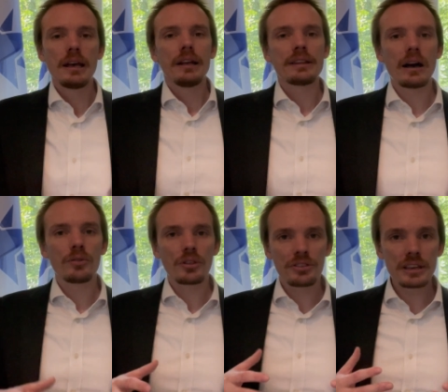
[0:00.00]
Now, the
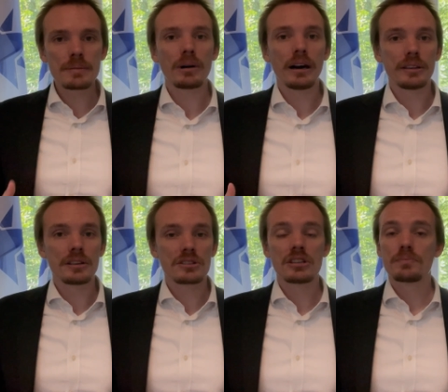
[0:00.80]
thinking behind
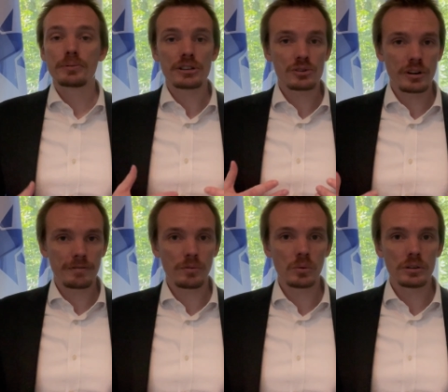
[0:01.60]
this is pretty
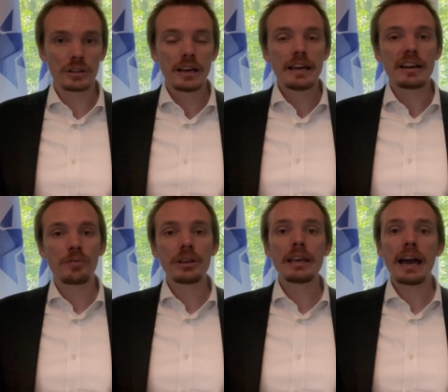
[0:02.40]
straightforward. If
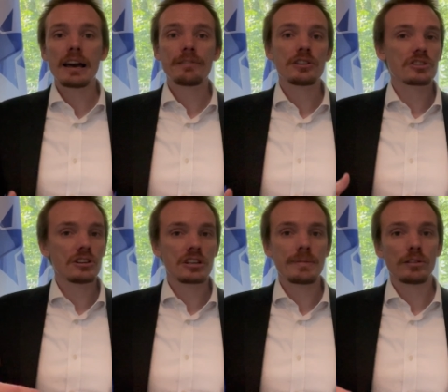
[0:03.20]
we have a
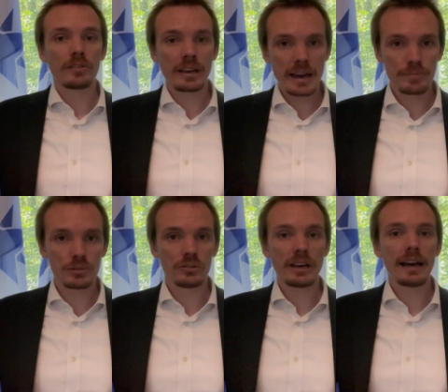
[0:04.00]
certain amount of capital
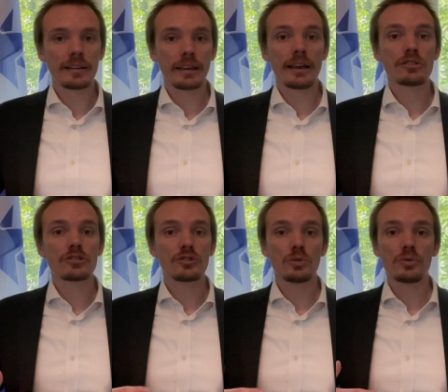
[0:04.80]
to allocate
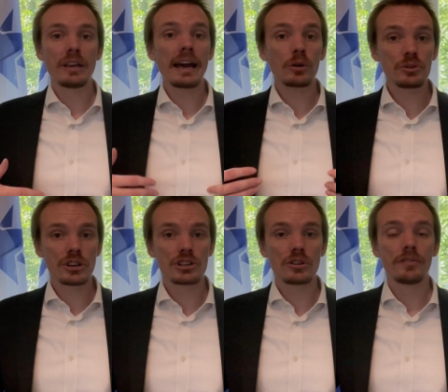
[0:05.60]
to the
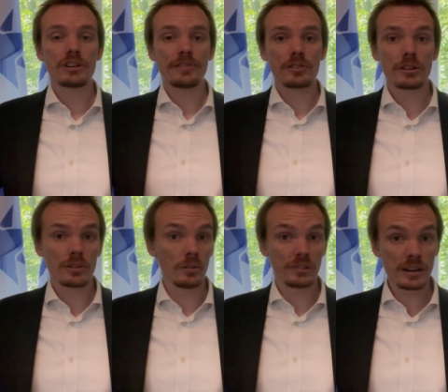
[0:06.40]
acquisition of
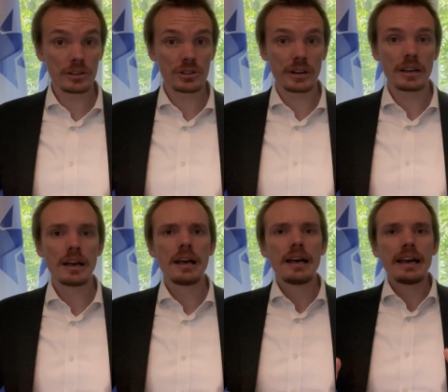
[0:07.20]
additional territory,
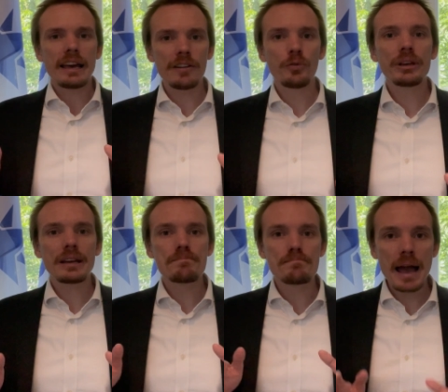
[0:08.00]
if we
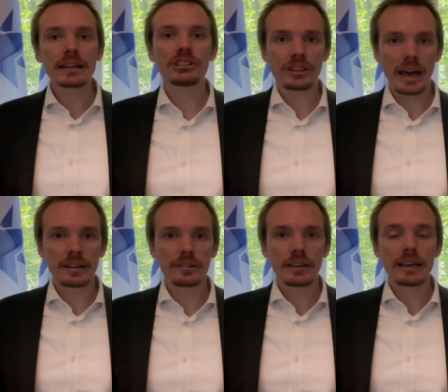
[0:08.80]
can match
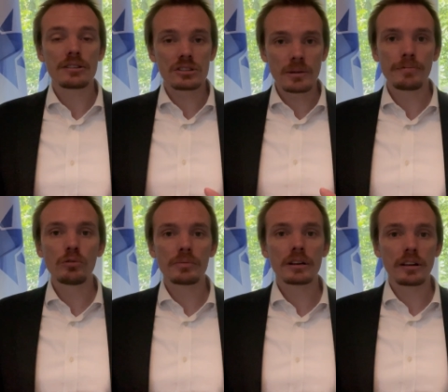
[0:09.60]
that in some
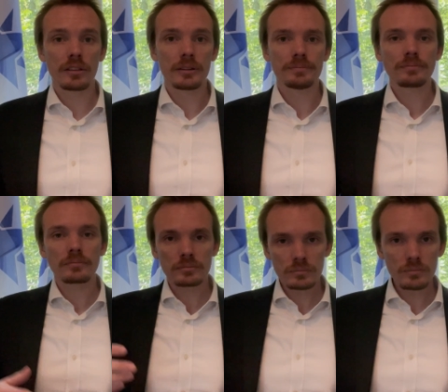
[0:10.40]
form or another
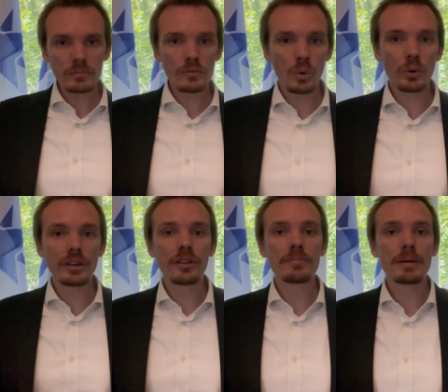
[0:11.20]
with
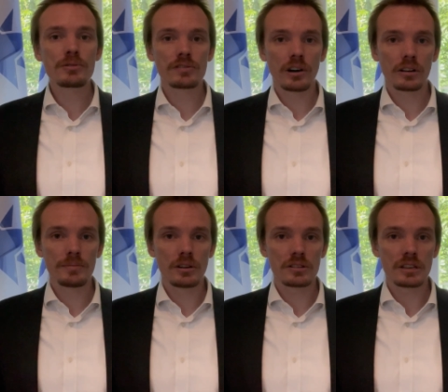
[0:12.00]
other members of our
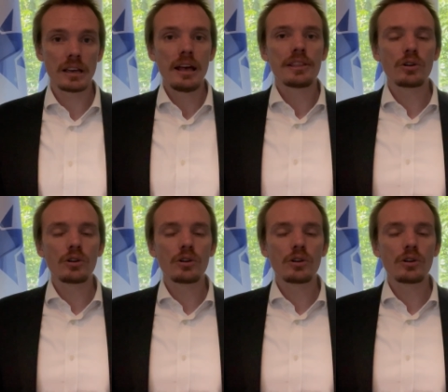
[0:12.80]
community, then